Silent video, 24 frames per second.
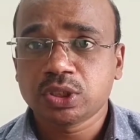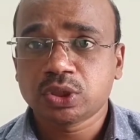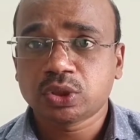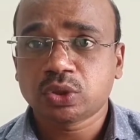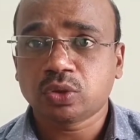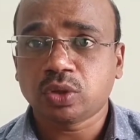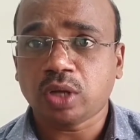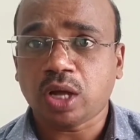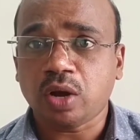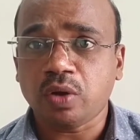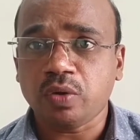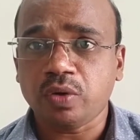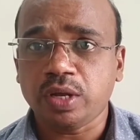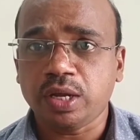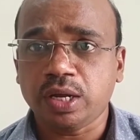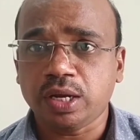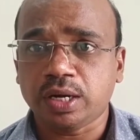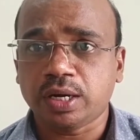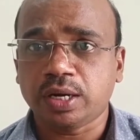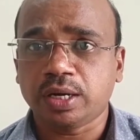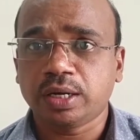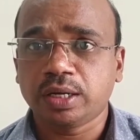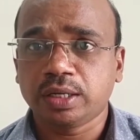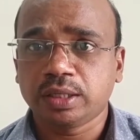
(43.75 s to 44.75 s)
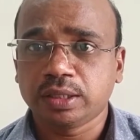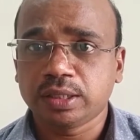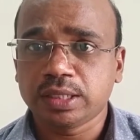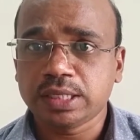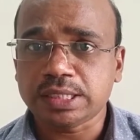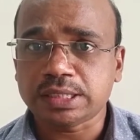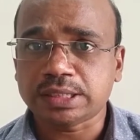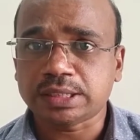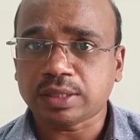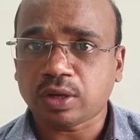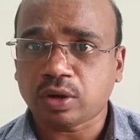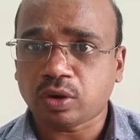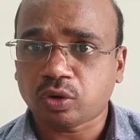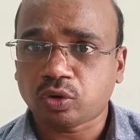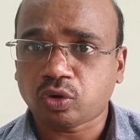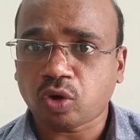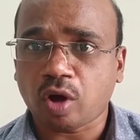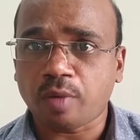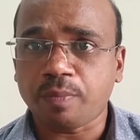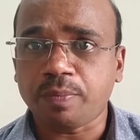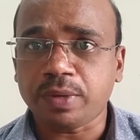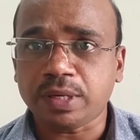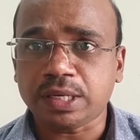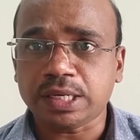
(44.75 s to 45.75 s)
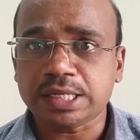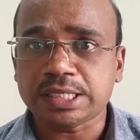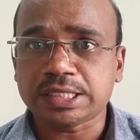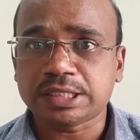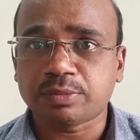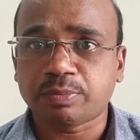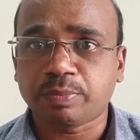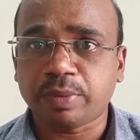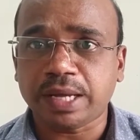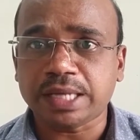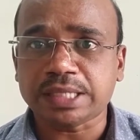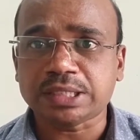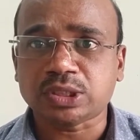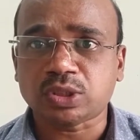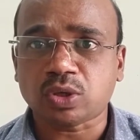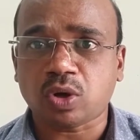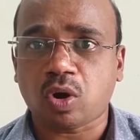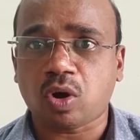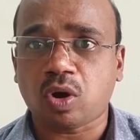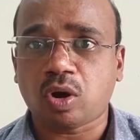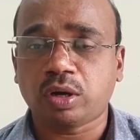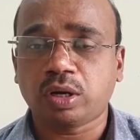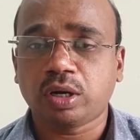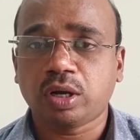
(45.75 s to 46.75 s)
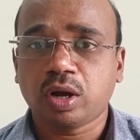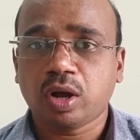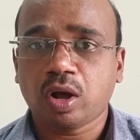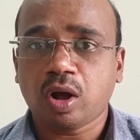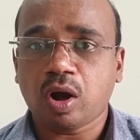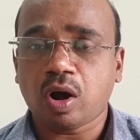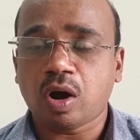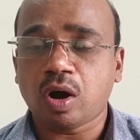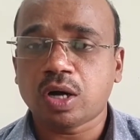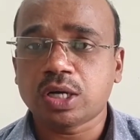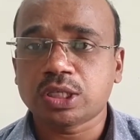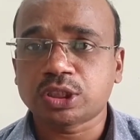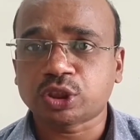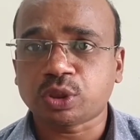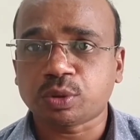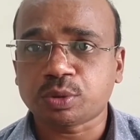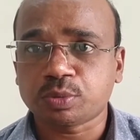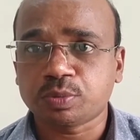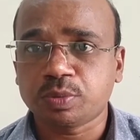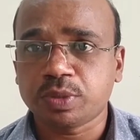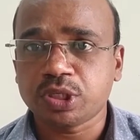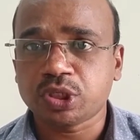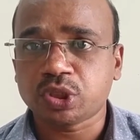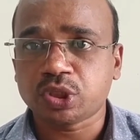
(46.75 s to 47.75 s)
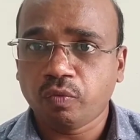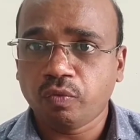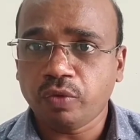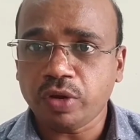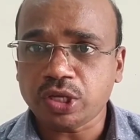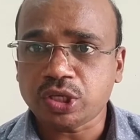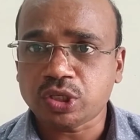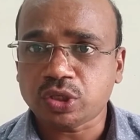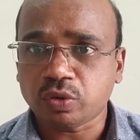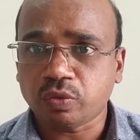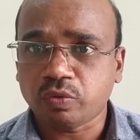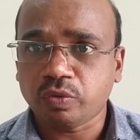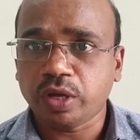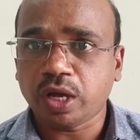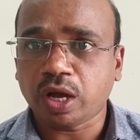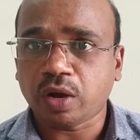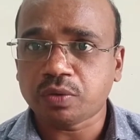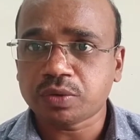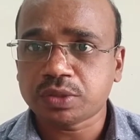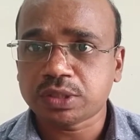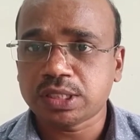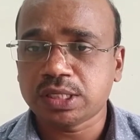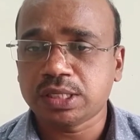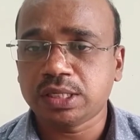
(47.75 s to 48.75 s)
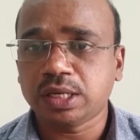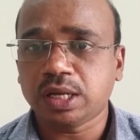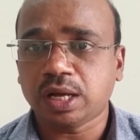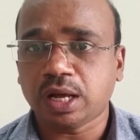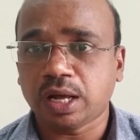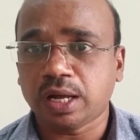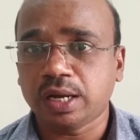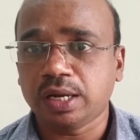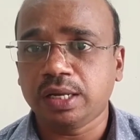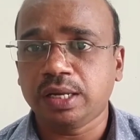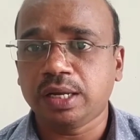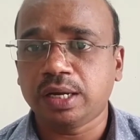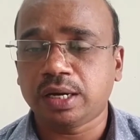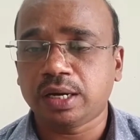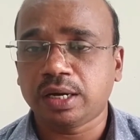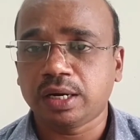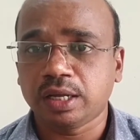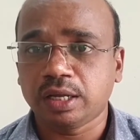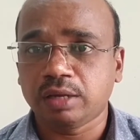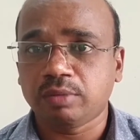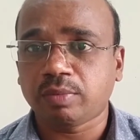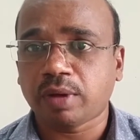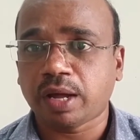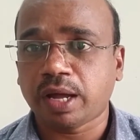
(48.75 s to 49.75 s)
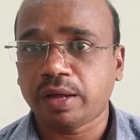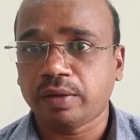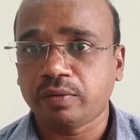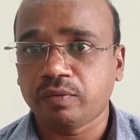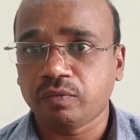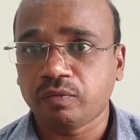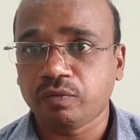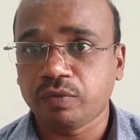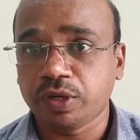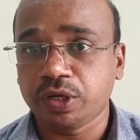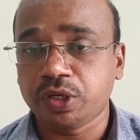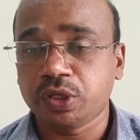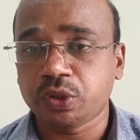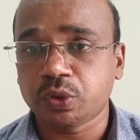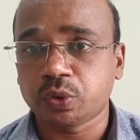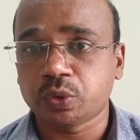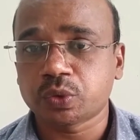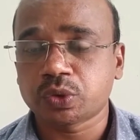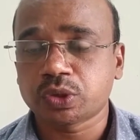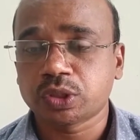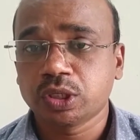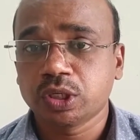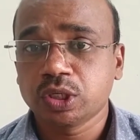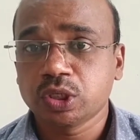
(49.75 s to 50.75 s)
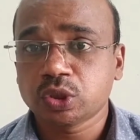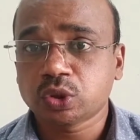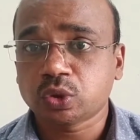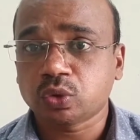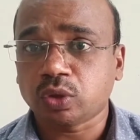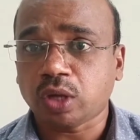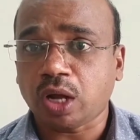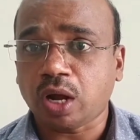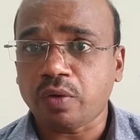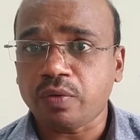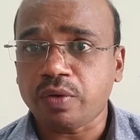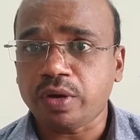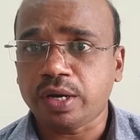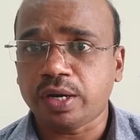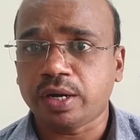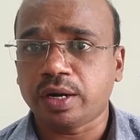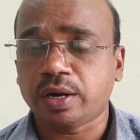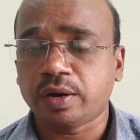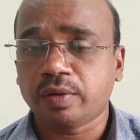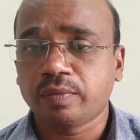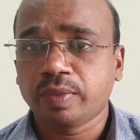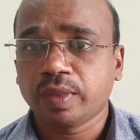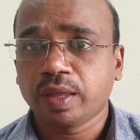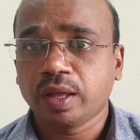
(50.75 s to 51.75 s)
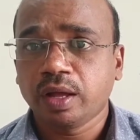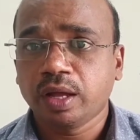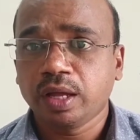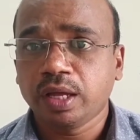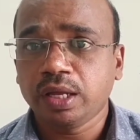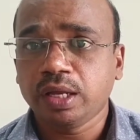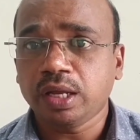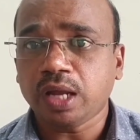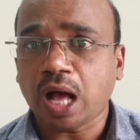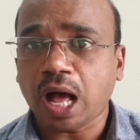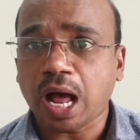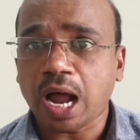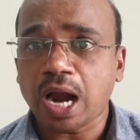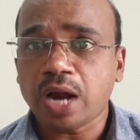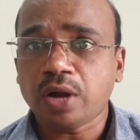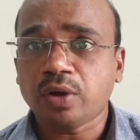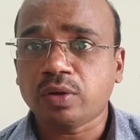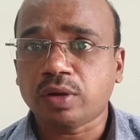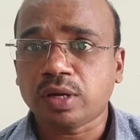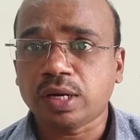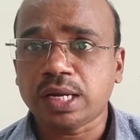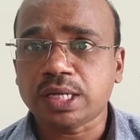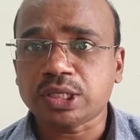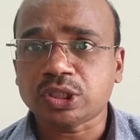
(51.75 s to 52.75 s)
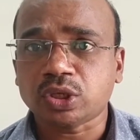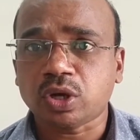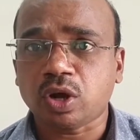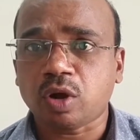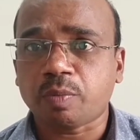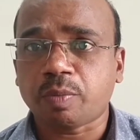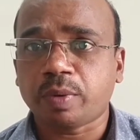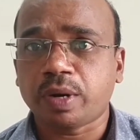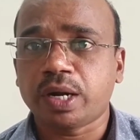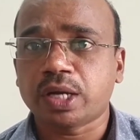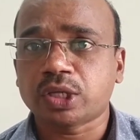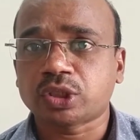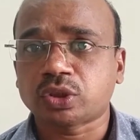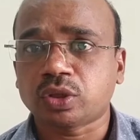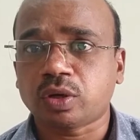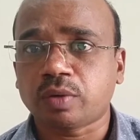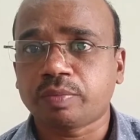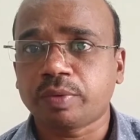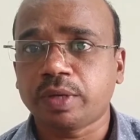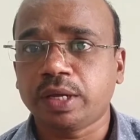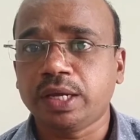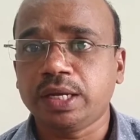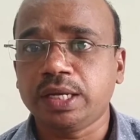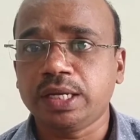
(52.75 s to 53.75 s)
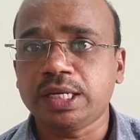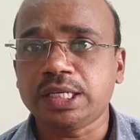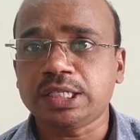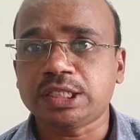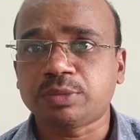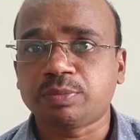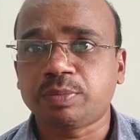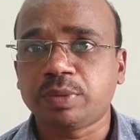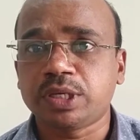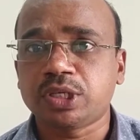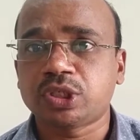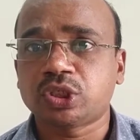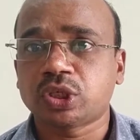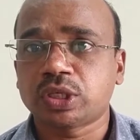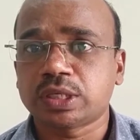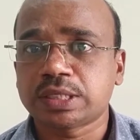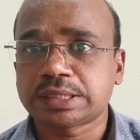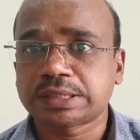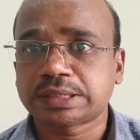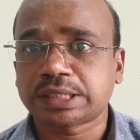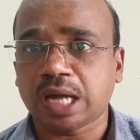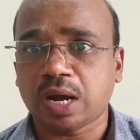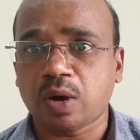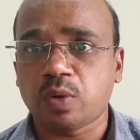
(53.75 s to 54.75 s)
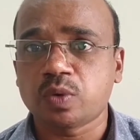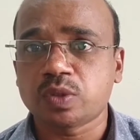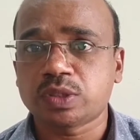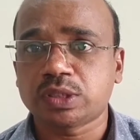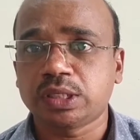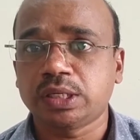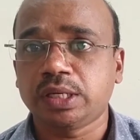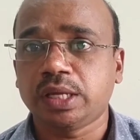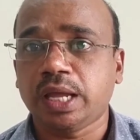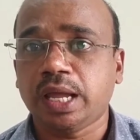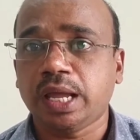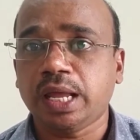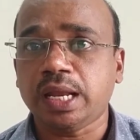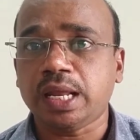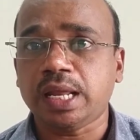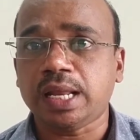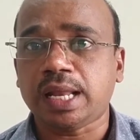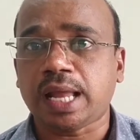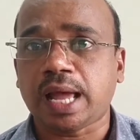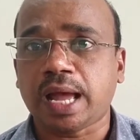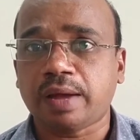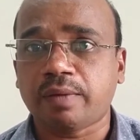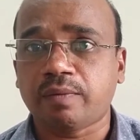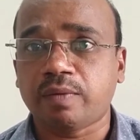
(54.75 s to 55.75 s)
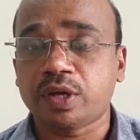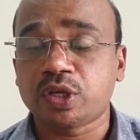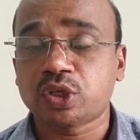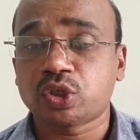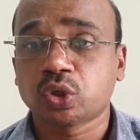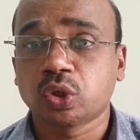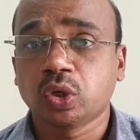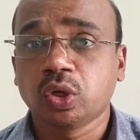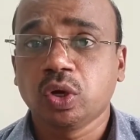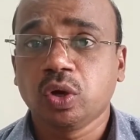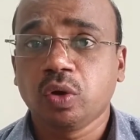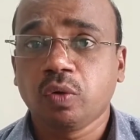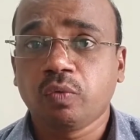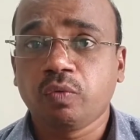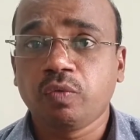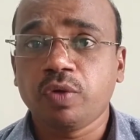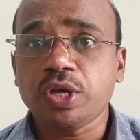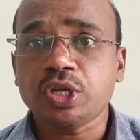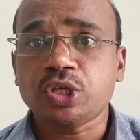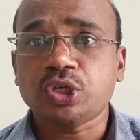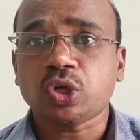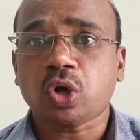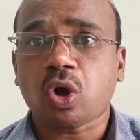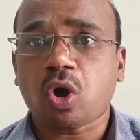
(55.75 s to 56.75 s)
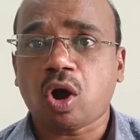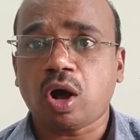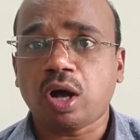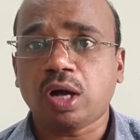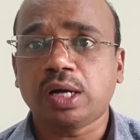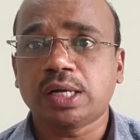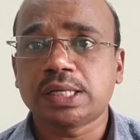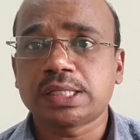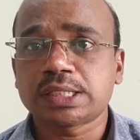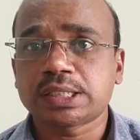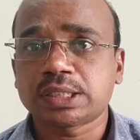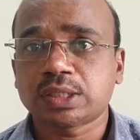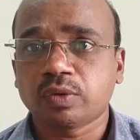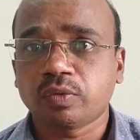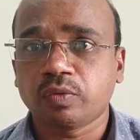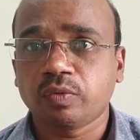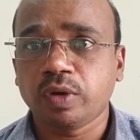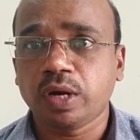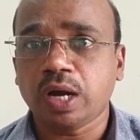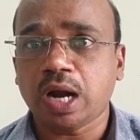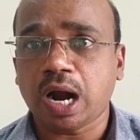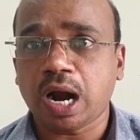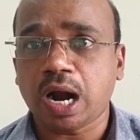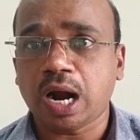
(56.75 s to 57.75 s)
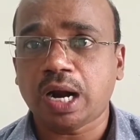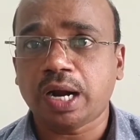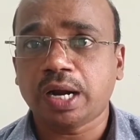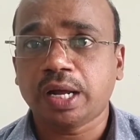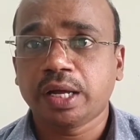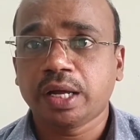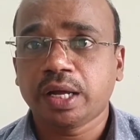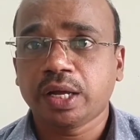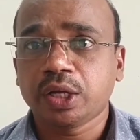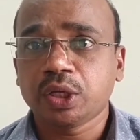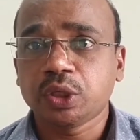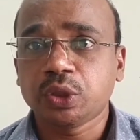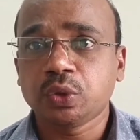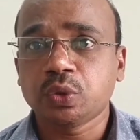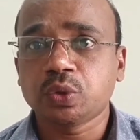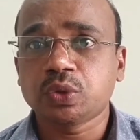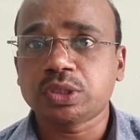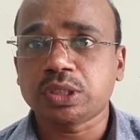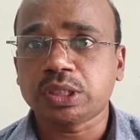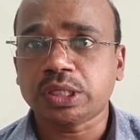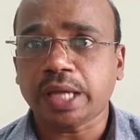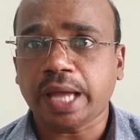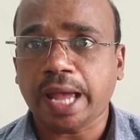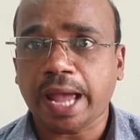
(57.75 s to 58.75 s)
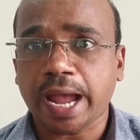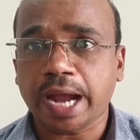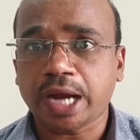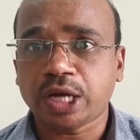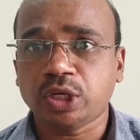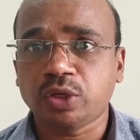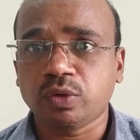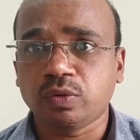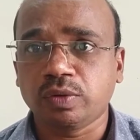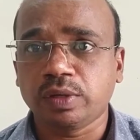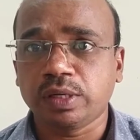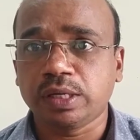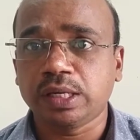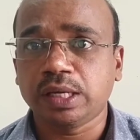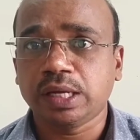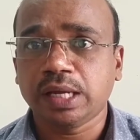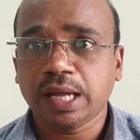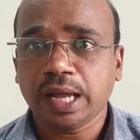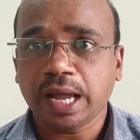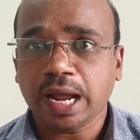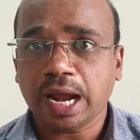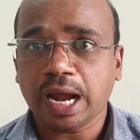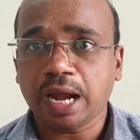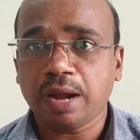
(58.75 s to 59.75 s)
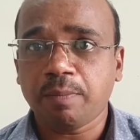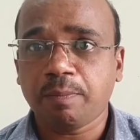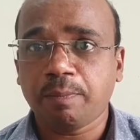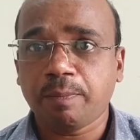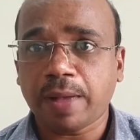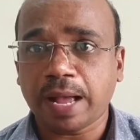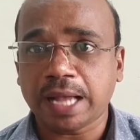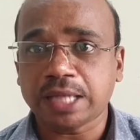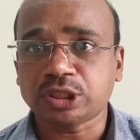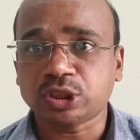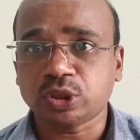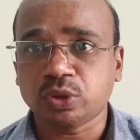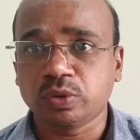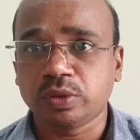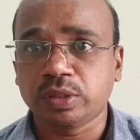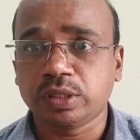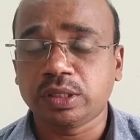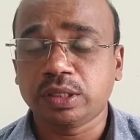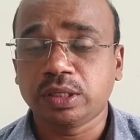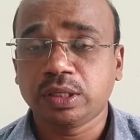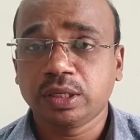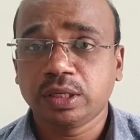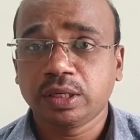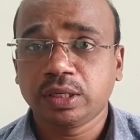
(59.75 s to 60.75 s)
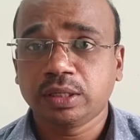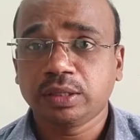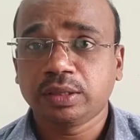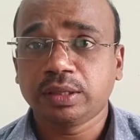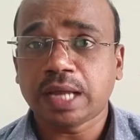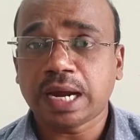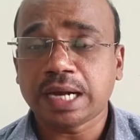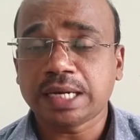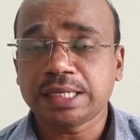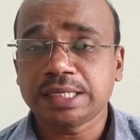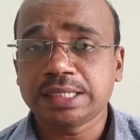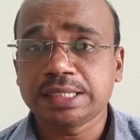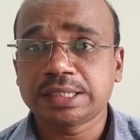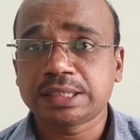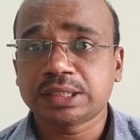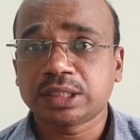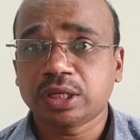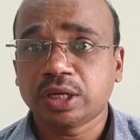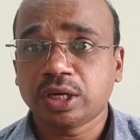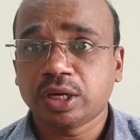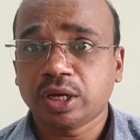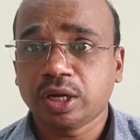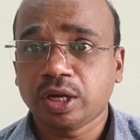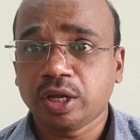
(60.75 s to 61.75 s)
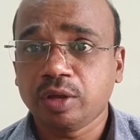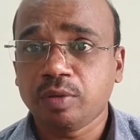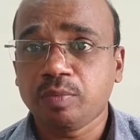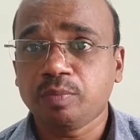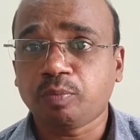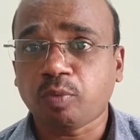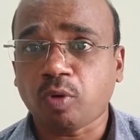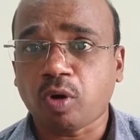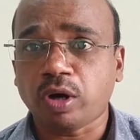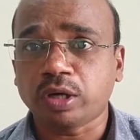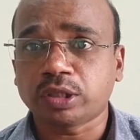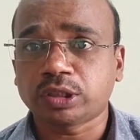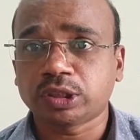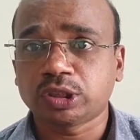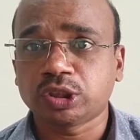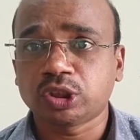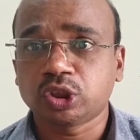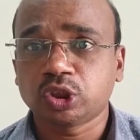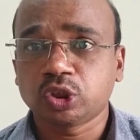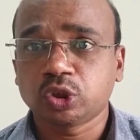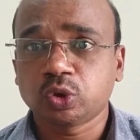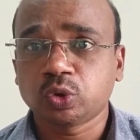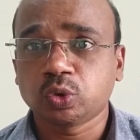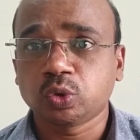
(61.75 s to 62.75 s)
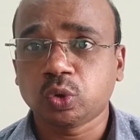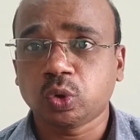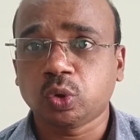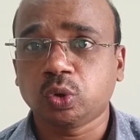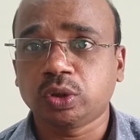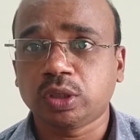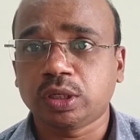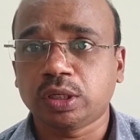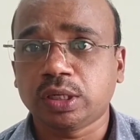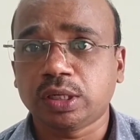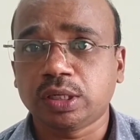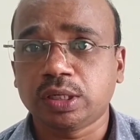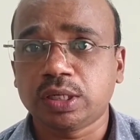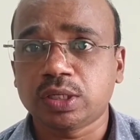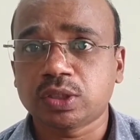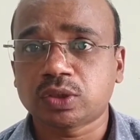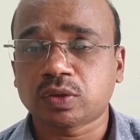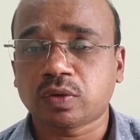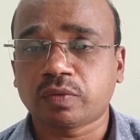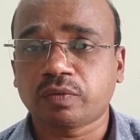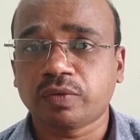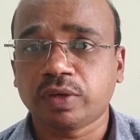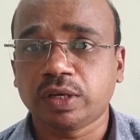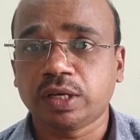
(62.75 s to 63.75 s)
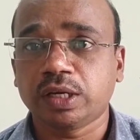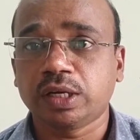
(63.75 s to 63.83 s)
So now here this topic is based on organs of speech which we have seen earlier in my videos. So now here in articulation or production of any speech sounds in any language, which organs we are using actively and passively, that is important to know the learners of